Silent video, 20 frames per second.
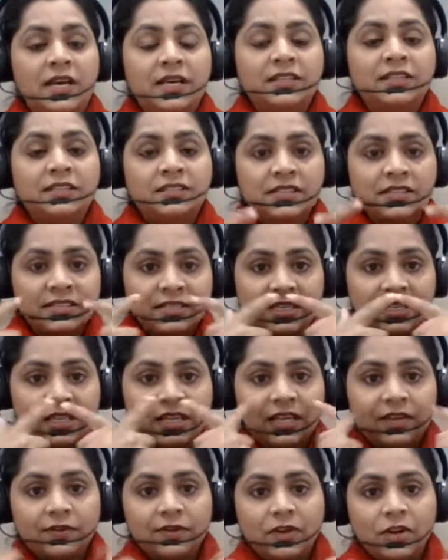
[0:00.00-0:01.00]
This is at
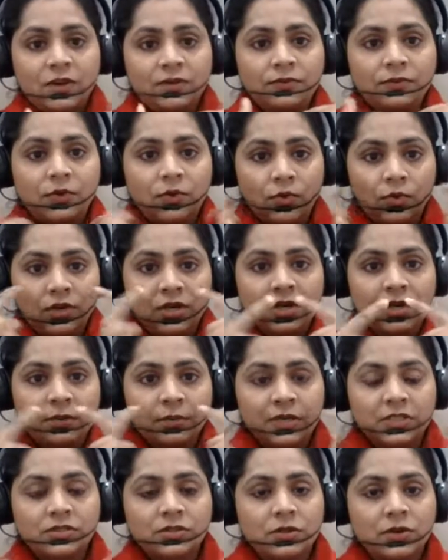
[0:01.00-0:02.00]
the level of oral
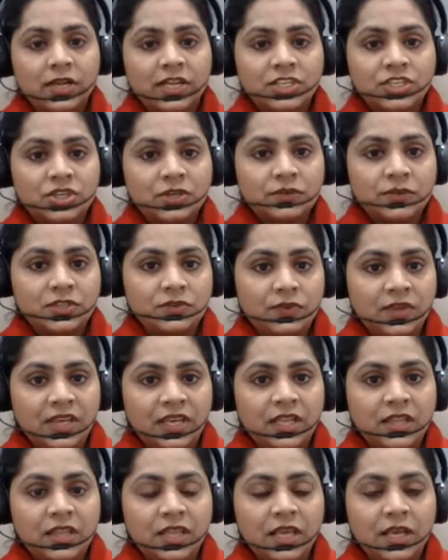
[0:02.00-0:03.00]
musculature which we
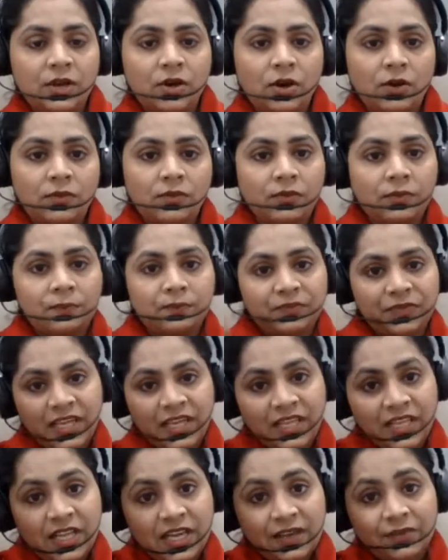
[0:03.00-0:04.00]
can think of.
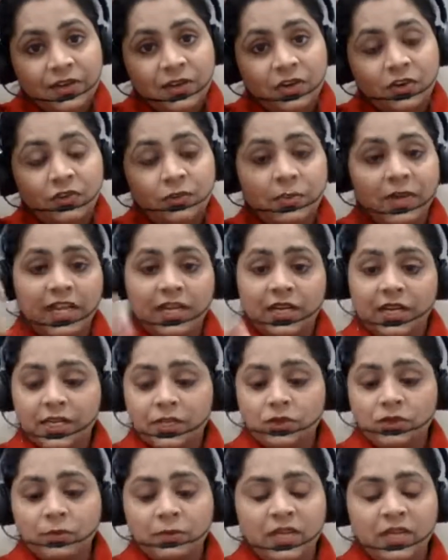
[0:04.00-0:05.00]
At the level of brain,
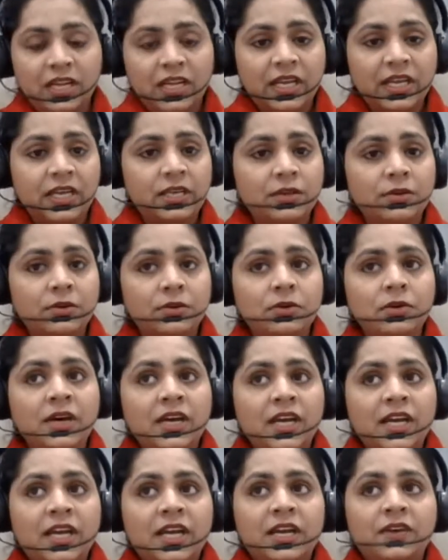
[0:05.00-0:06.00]
it could be like
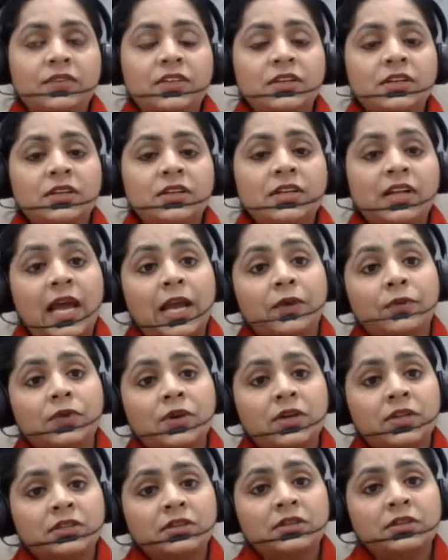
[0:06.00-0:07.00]
if the
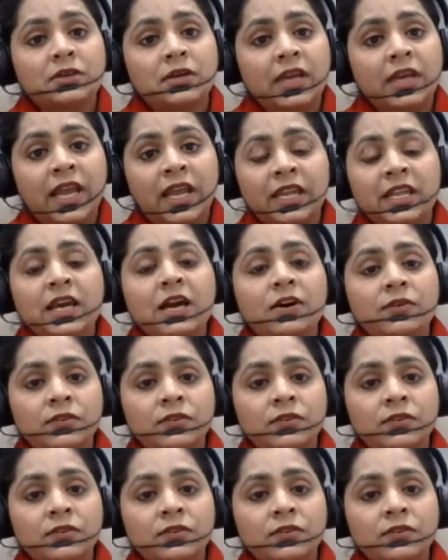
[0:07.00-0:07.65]
language, the area